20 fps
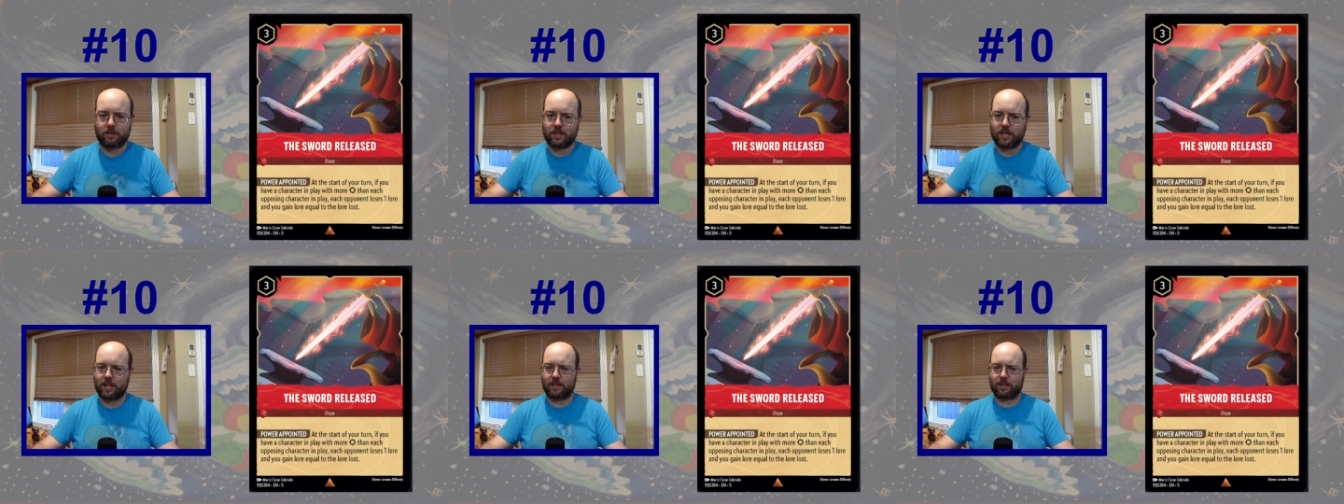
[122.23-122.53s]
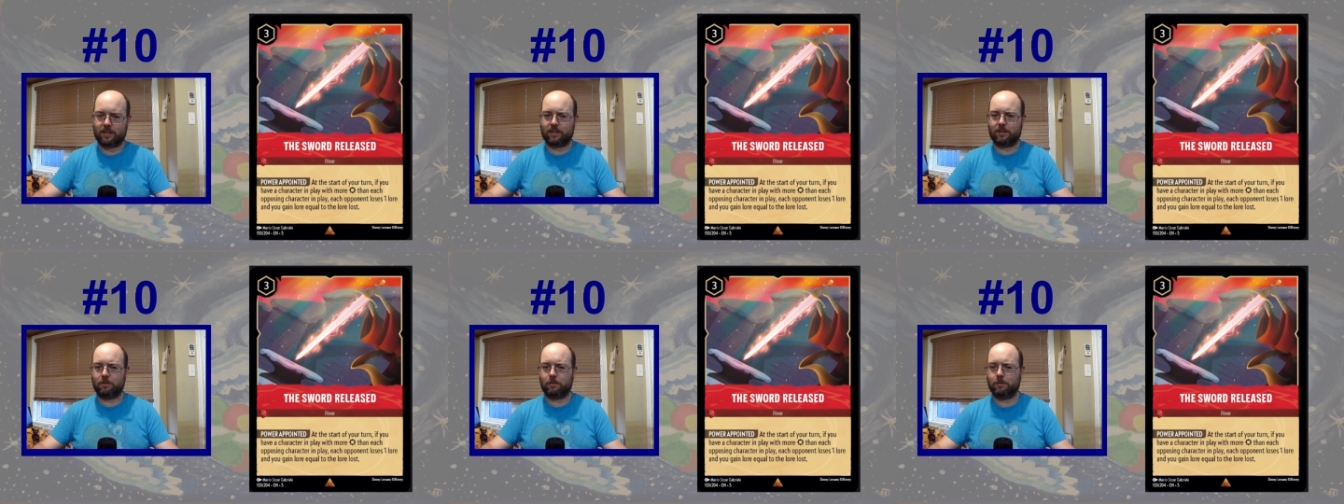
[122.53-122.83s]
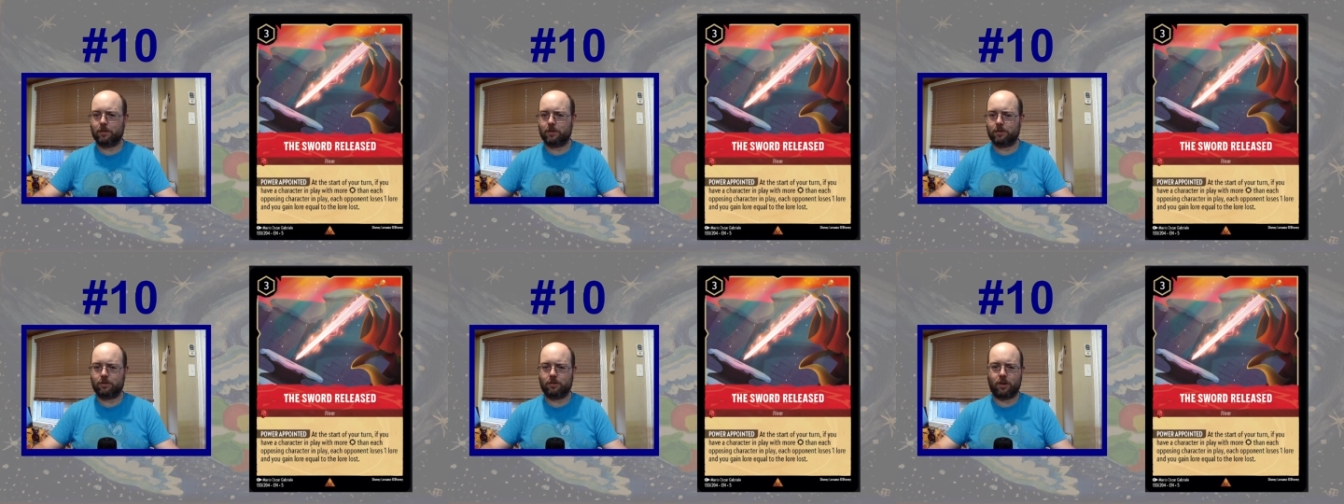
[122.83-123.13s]
that
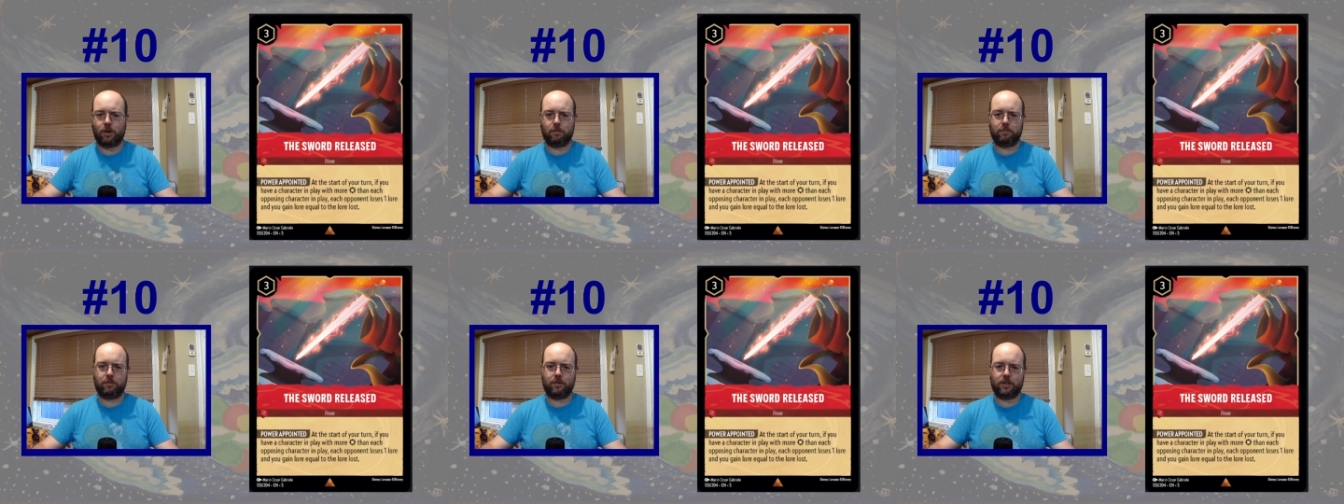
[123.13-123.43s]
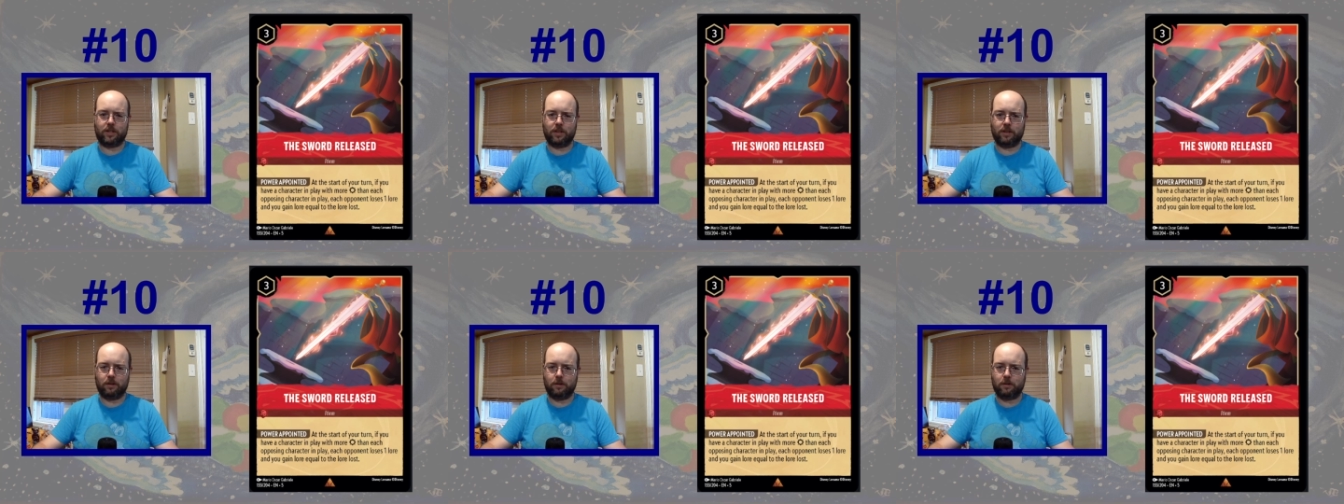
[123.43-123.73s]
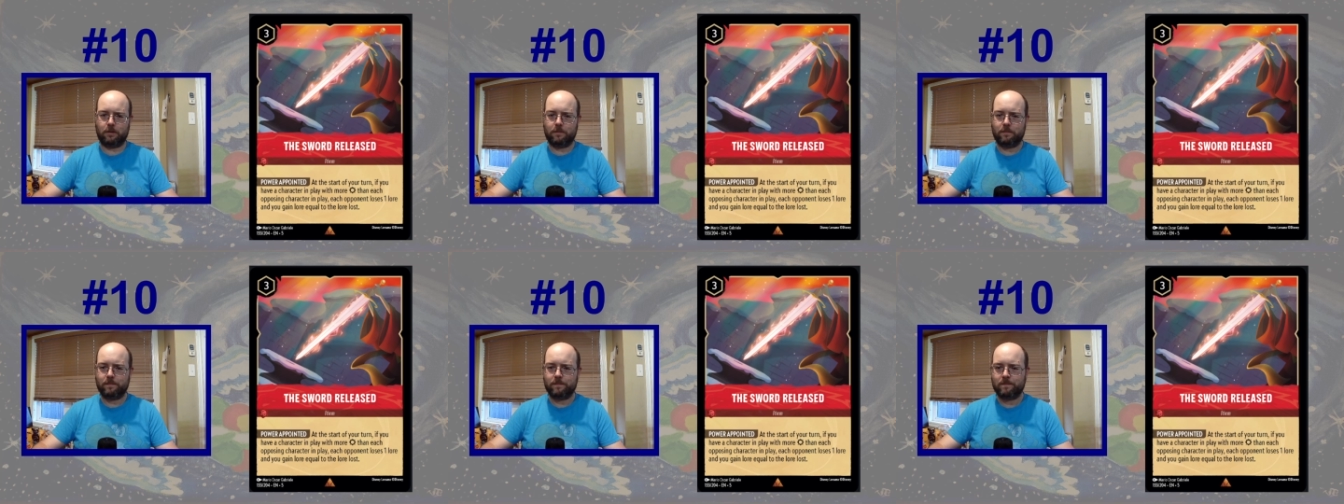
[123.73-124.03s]
1-drop
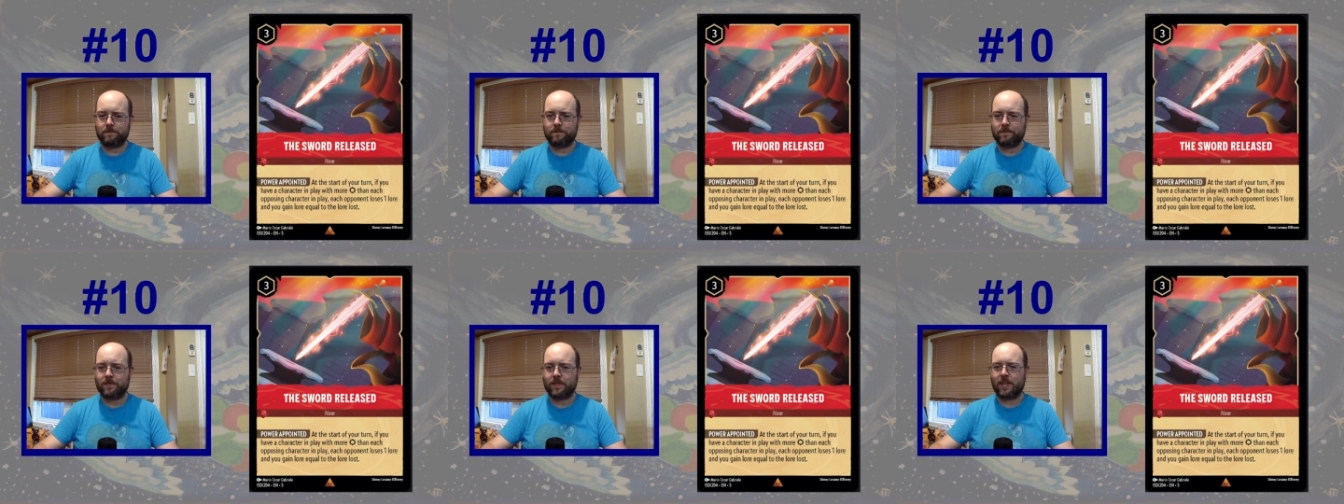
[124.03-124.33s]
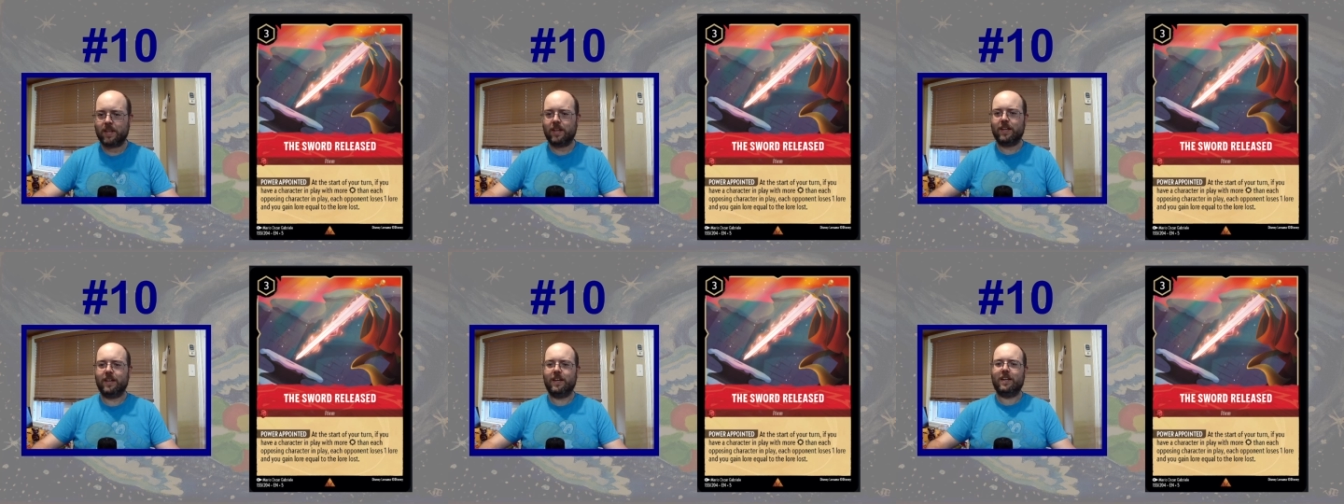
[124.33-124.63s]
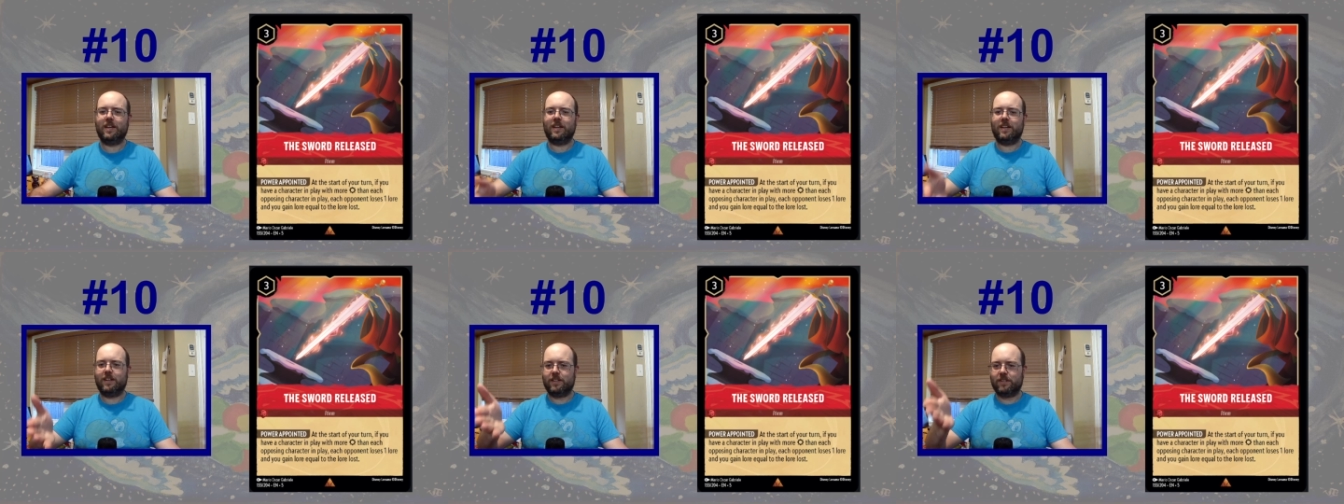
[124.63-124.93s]
Lilo.
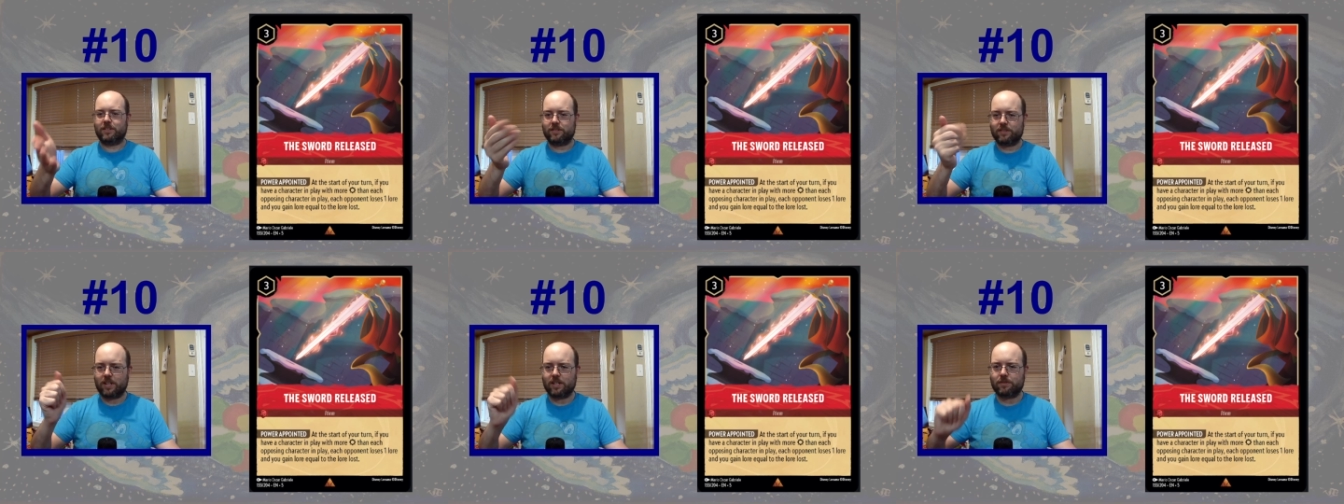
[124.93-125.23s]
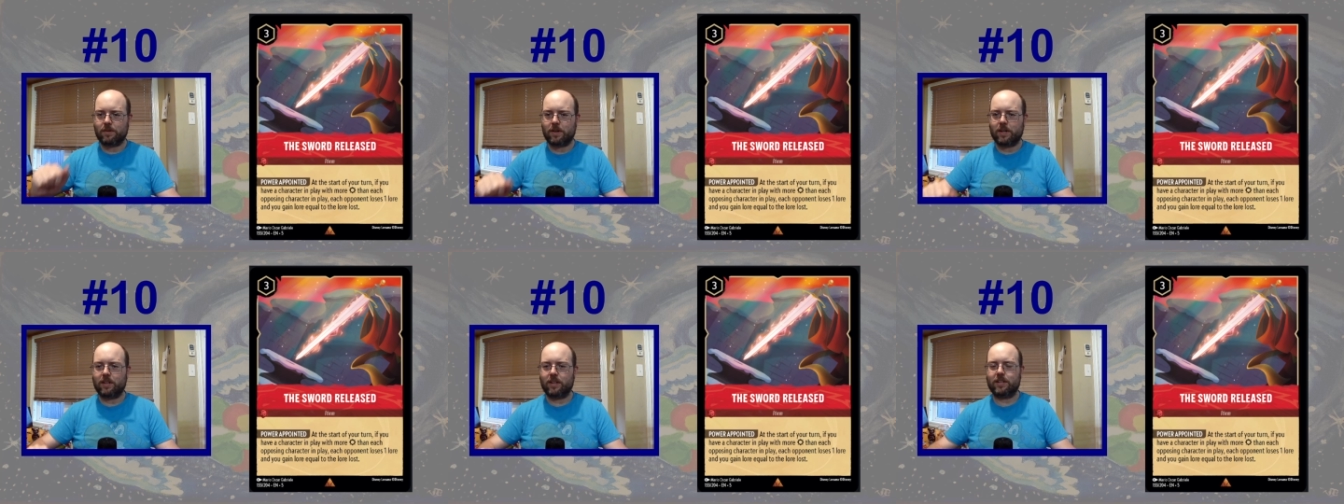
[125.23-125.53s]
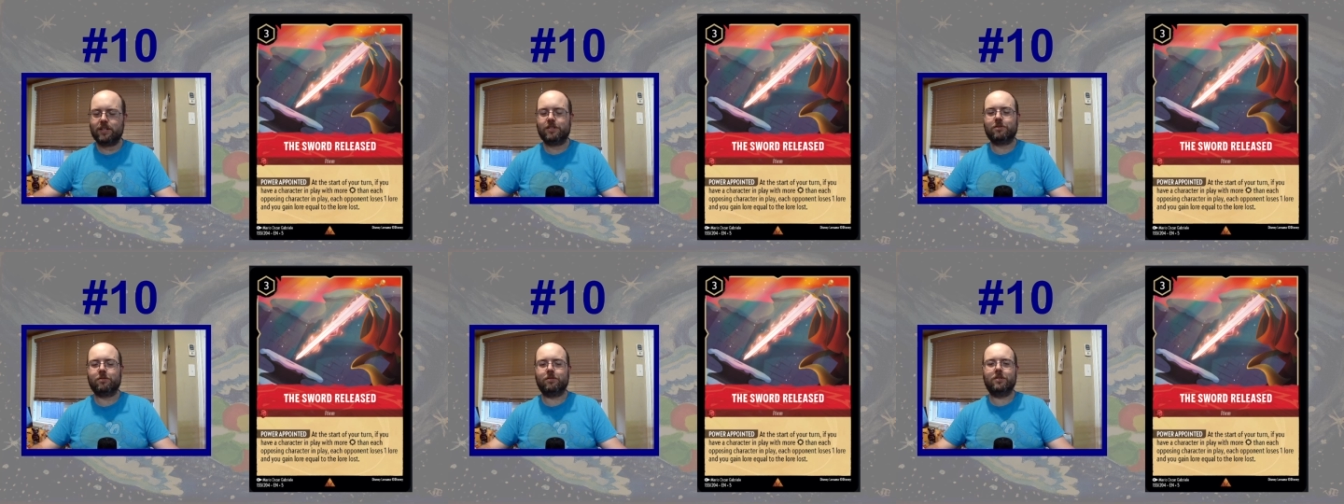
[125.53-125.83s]
So that's why I like
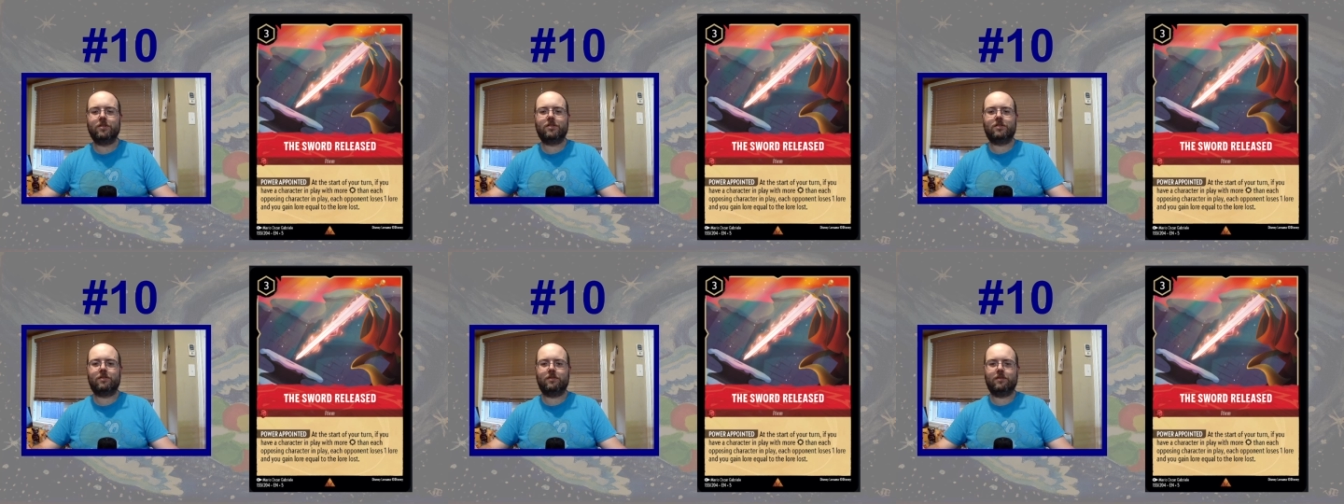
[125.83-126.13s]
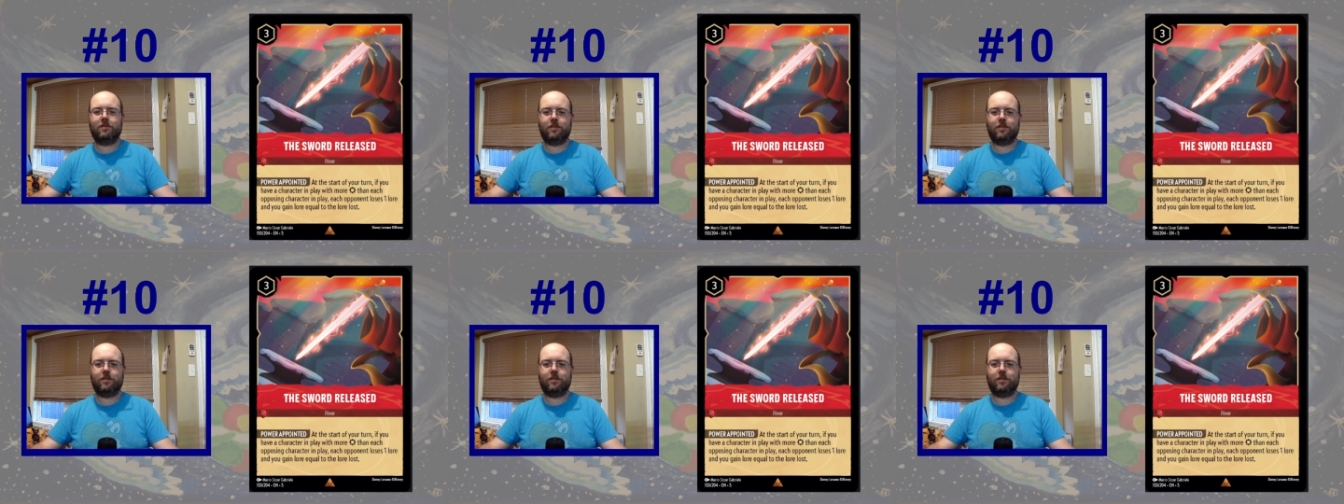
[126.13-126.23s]
Swords.